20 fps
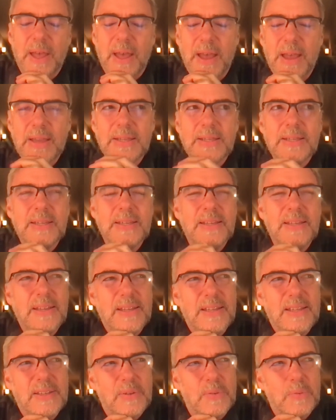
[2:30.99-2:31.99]
I
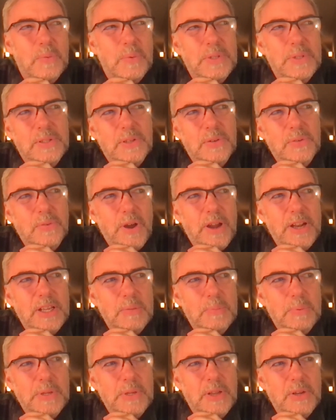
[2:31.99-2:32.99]
was
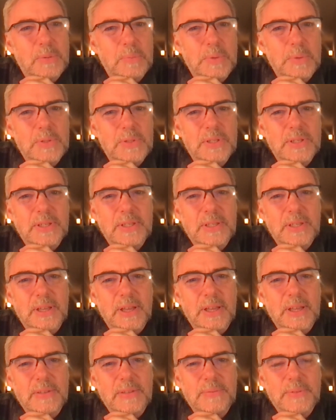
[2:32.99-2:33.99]
writing piano music.
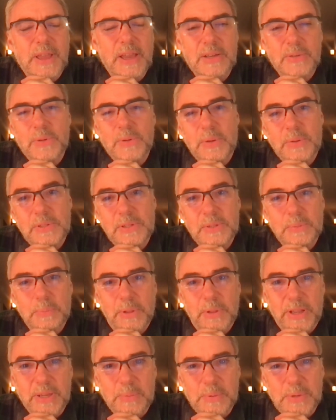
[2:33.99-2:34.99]
Uh, actually, I was just
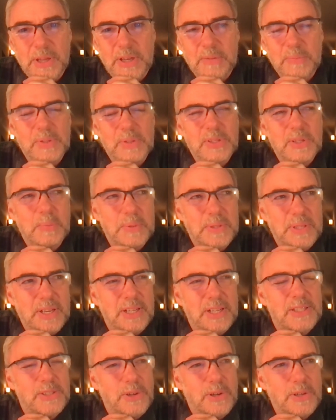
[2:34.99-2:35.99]
playing piano music, but then
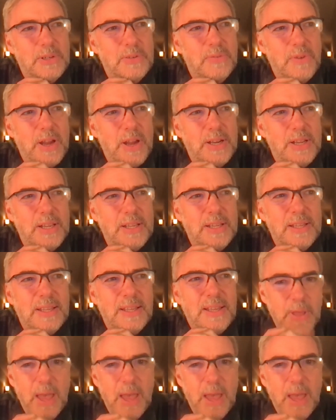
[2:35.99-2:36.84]
I started writing.